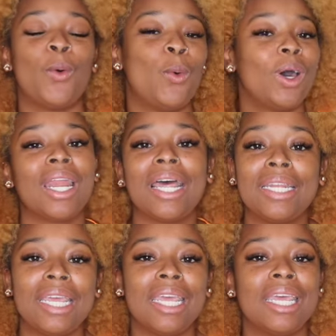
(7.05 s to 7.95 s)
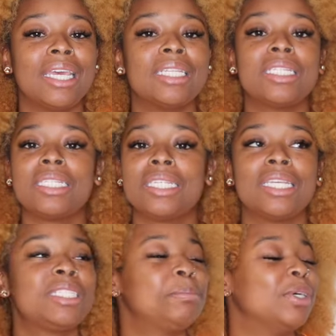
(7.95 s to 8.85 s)
what I did,
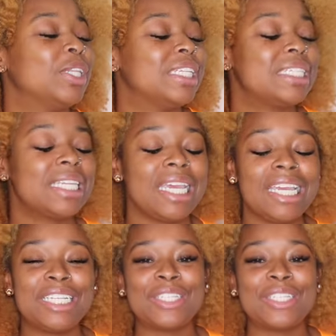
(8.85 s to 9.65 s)
sis spill the tea.